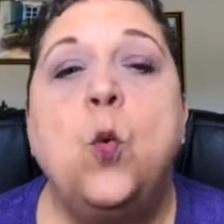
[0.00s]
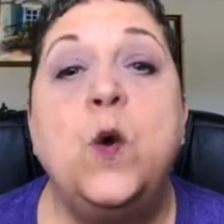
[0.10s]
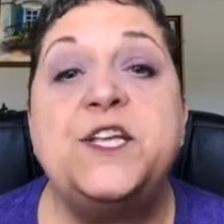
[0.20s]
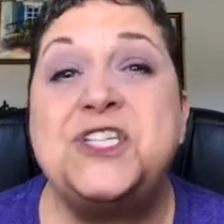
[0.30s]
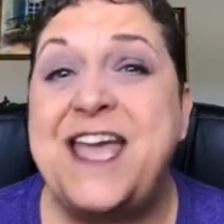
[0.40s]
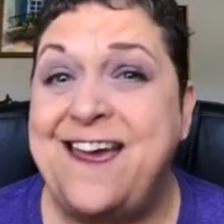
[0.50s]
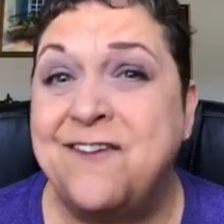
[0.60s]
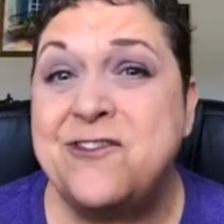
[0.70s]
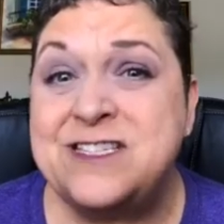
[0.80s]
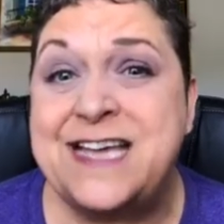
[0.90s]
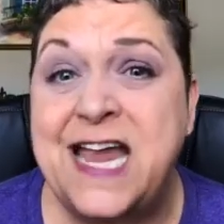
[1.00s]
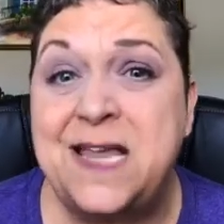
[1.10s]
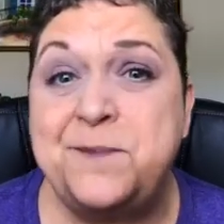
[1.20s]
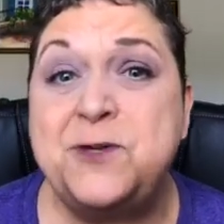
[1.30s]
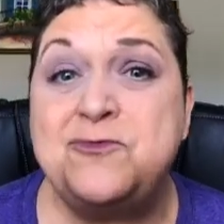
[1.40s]
Whichever
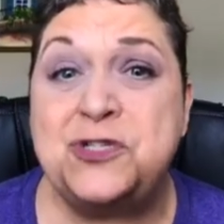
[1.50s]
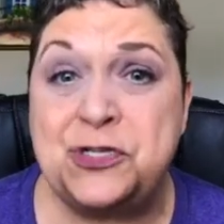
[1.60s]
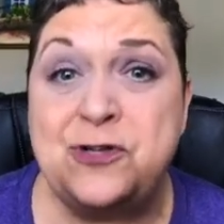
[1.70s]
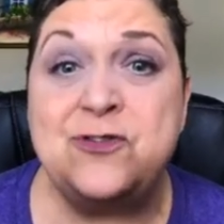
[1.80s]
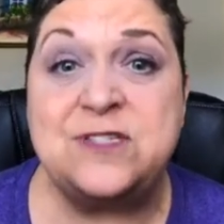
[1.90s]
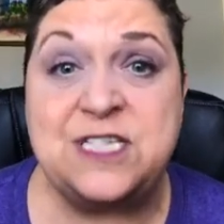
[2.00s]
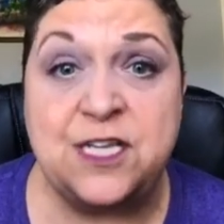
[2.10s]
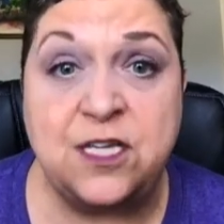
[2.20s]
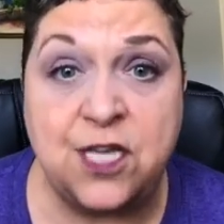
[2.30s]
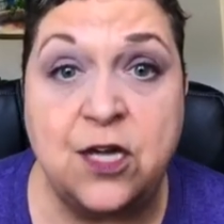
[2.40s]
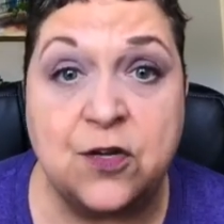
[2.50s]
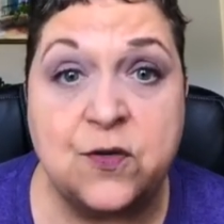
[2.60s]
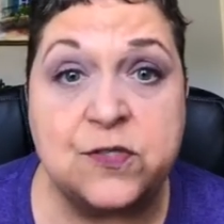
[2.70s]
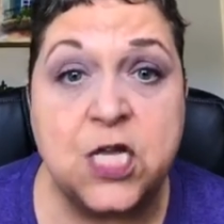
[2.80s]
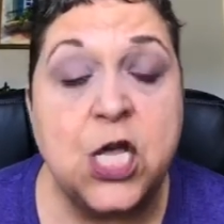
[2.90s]
type you choose to
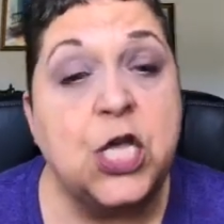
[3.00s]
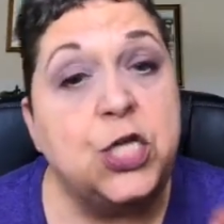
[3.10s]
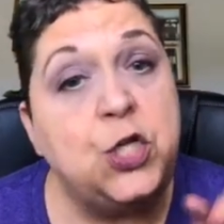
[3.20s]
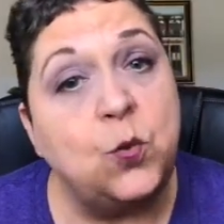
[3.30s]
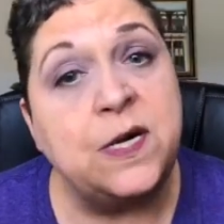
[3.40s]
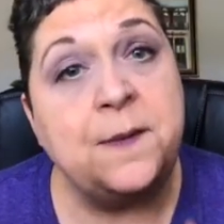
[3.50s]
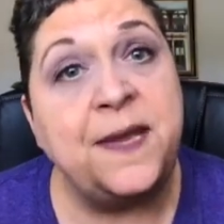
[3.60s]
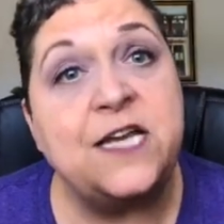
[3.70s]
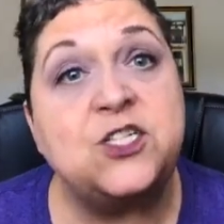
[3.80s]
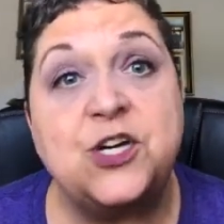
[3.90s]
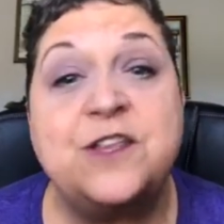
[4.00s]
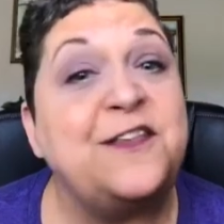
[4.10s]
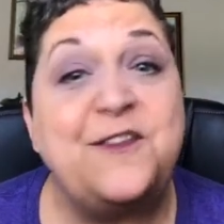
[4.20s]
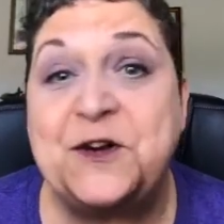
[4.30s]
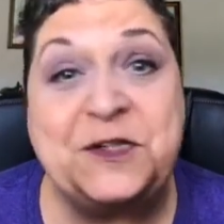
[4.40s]
use, you wanna make sure
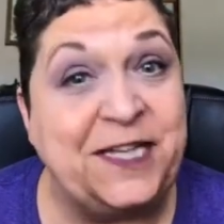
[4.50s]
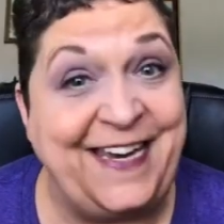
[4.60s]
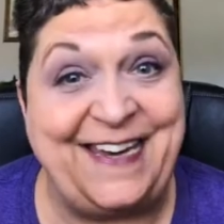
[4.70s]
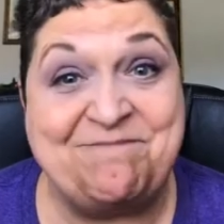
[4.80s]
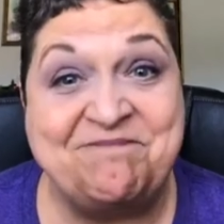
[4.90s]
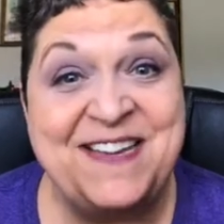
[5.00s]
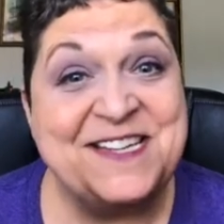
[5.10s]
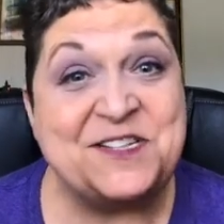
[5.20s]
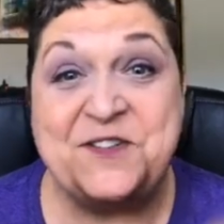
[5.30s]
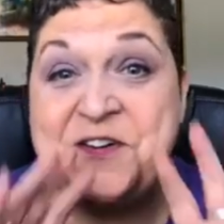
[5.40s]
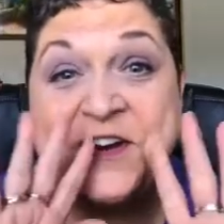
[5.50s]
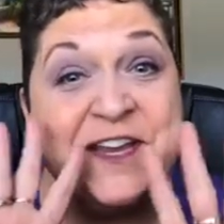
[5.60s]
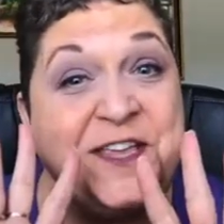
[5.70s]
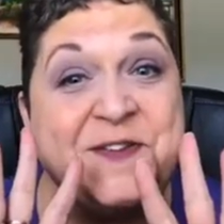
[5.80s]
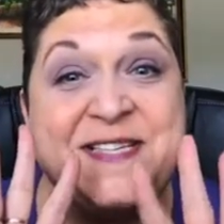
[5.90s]
that they're clean. So if you're
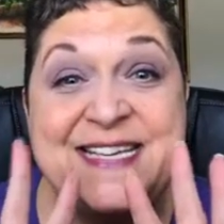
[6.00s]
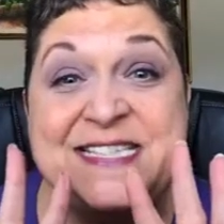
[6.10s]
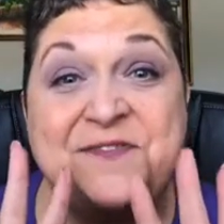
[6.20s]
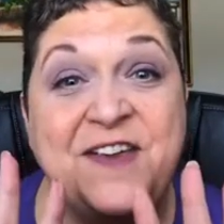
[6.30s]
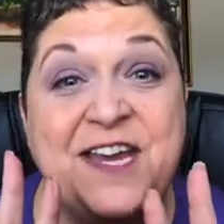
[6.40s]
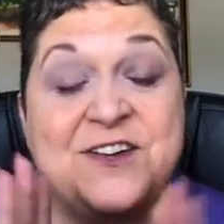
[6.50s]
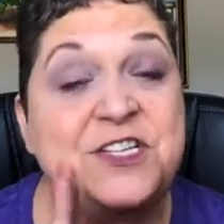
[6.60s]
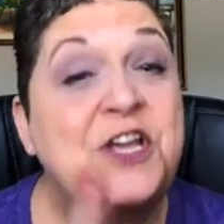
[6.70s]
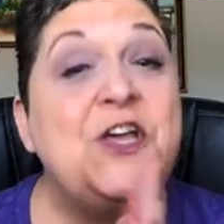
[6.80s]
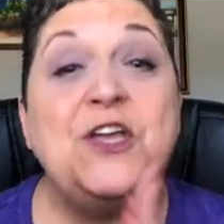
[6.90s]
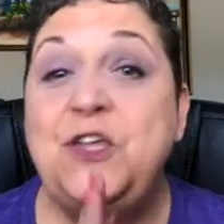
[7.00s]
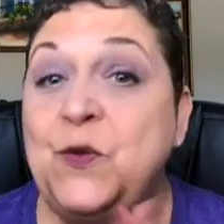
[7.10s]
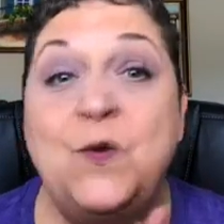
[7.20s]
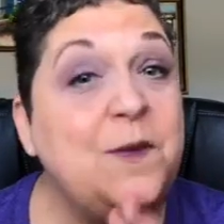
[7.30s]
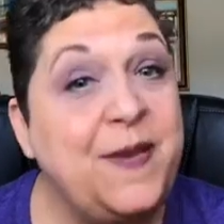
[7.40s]
gonna use these fingers,
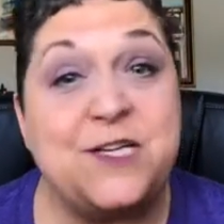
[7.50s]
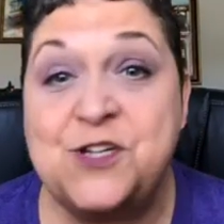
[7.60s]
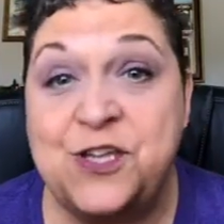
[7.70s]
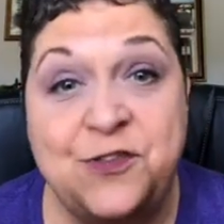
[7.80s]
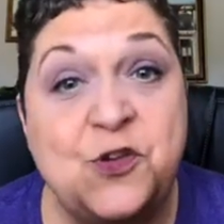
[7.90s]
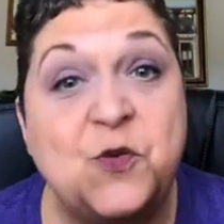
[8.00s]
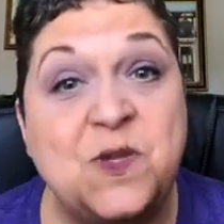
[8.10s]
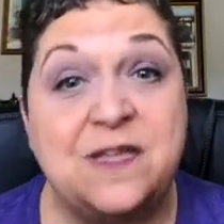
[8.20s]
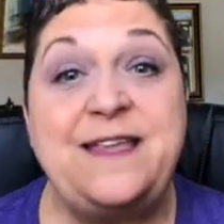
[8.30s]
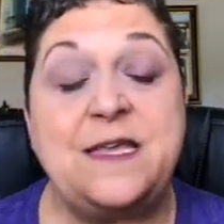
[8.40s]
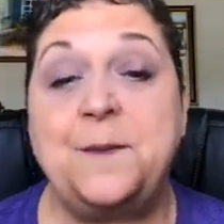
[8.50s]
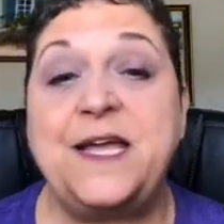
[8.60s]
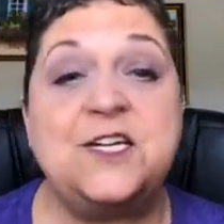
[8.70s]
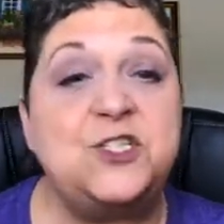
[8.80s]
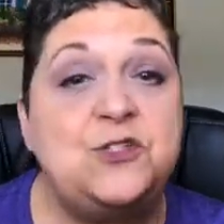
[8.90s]
you wanna make sure you clean them
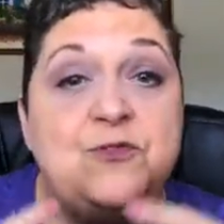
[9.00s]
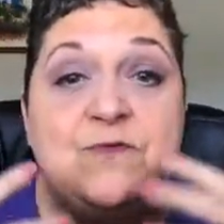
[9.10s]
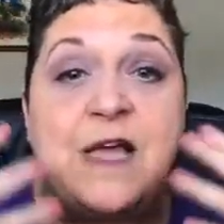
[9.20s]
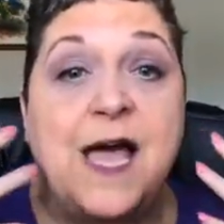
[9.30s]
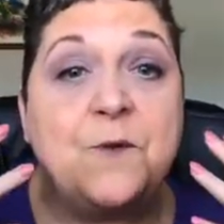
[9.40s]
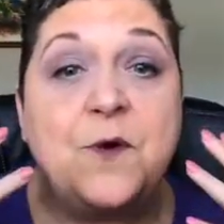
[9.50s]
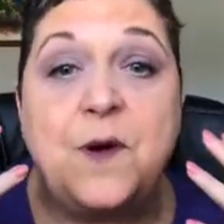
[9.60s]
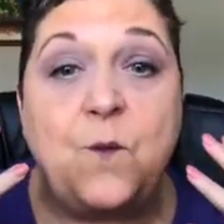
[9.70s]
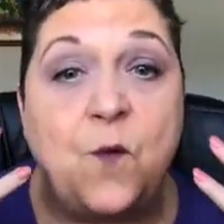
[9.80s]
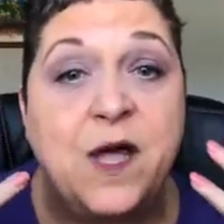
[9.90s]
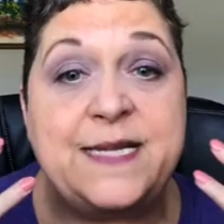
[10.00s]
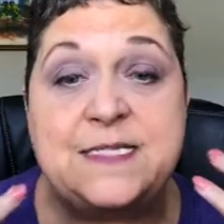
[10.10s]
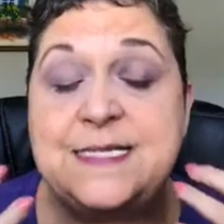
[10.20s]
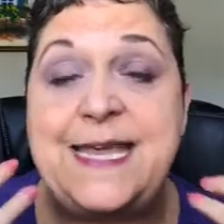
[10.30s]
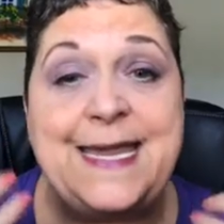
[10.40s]
because you do not want
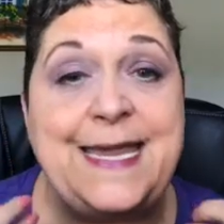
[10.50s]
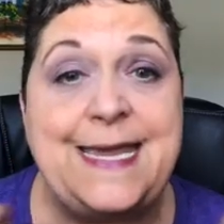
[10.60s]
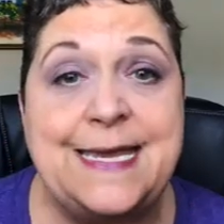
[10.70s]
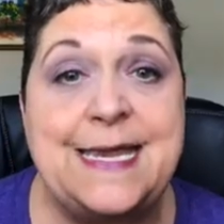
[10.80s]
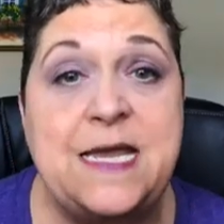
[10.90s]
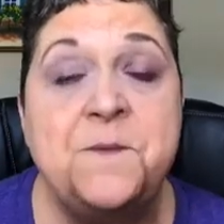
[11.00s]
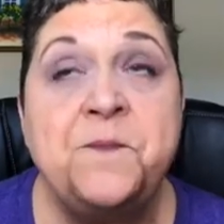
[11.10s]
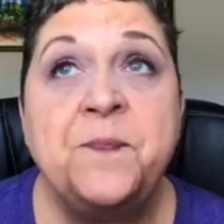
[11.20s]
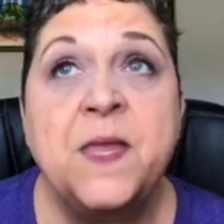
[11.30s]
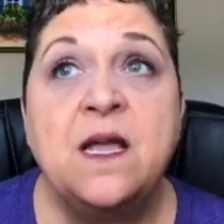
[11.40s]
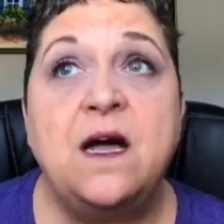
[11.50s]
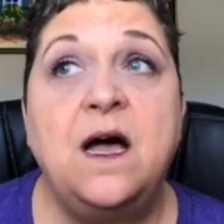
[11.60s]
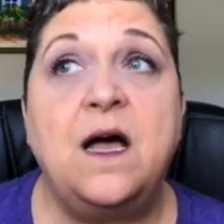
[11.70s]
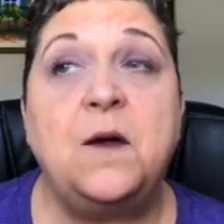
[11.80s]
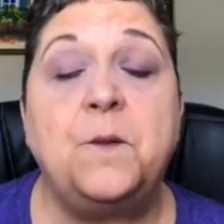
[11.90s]
to take any,
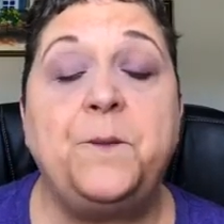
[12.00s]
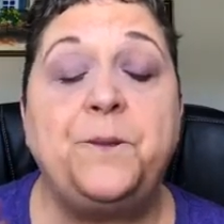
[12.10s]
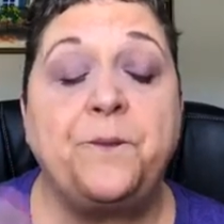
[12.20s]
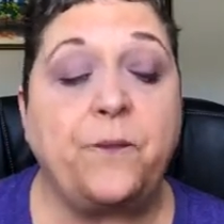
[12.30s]
um,